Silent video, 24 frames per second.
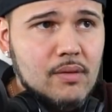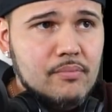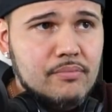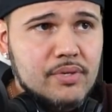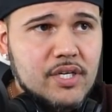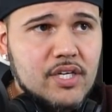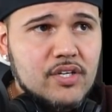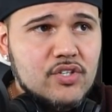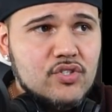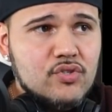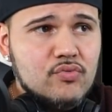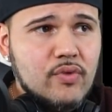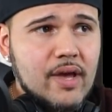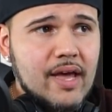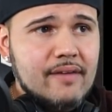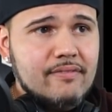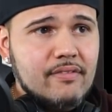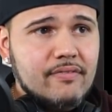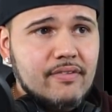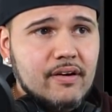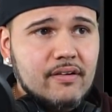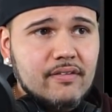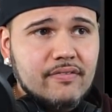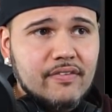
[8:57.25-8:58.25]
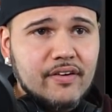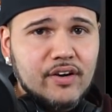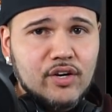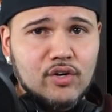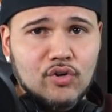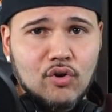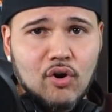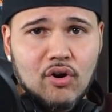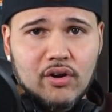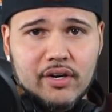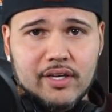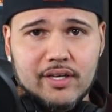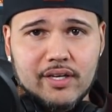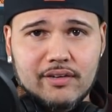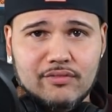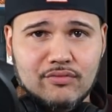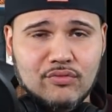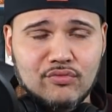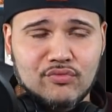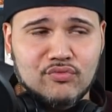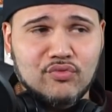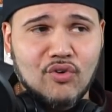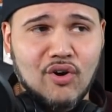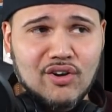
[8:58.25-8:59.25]
because you have a very, very naughty,
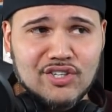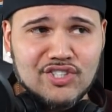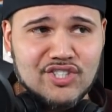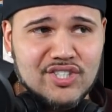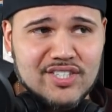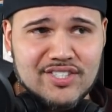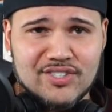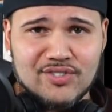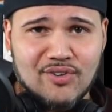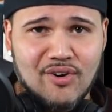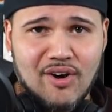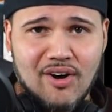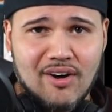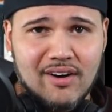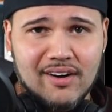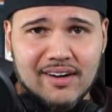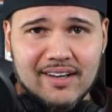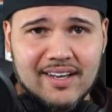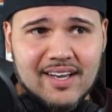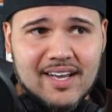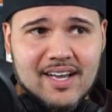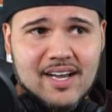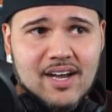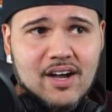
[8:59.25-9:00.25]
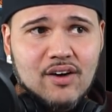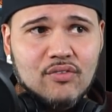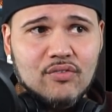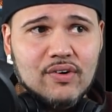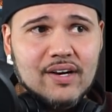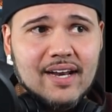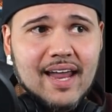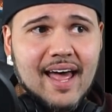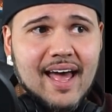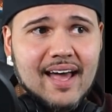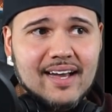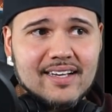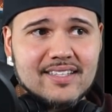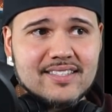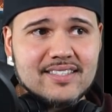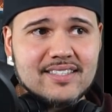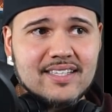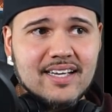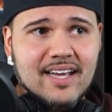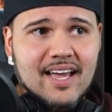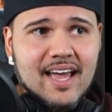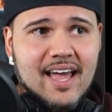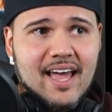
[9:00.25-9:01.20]
raunchy song, Relax.